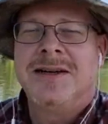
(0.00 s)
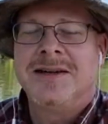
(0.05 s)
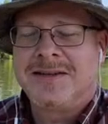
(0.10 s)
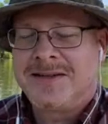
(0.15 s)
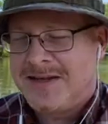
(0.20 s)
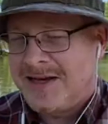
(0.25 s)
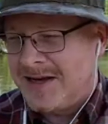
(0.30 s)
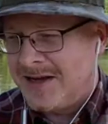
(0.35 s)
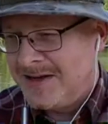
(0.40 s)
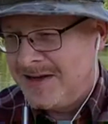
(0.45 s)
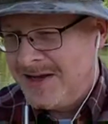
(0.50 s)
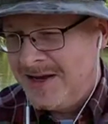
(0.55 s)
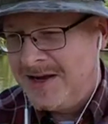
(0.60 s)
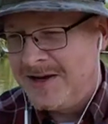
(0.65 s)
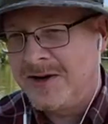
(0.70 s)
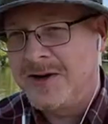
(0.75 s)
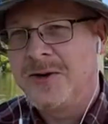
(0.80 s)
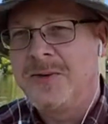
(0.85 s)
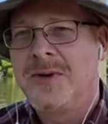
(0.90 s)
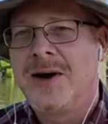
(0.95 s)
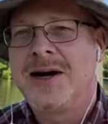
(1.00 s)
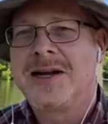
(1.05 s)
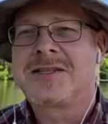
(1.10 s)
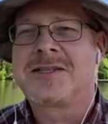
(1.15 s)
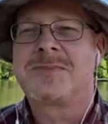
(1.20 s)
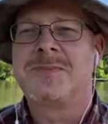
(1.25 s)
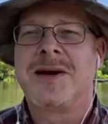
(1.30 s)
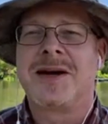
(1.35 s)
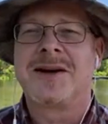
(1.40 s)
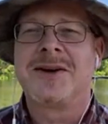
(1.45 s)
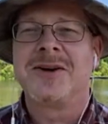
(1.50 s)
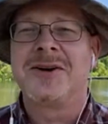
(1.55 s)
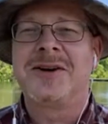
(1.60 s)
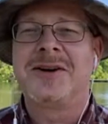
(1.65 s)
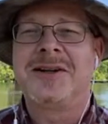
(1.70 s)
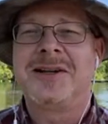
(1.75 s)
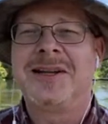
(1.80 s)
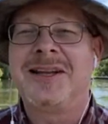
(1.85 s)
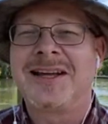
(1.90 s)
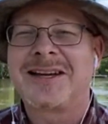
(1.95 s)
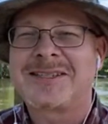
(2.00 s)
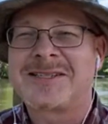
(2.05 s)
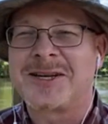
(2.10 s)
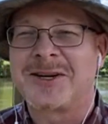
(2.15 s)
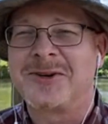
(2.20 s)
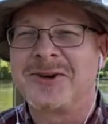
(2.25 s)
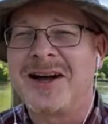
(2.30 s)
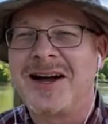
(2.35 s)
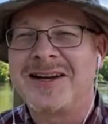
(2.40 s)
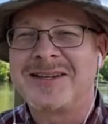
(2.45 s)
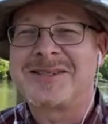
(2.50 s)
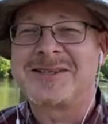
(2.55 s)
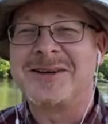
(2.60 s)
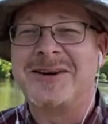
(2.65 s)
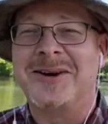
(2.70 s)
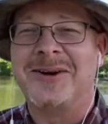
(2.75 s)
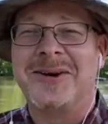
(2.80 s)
Yeah, go watch my girl Alexa Grasso.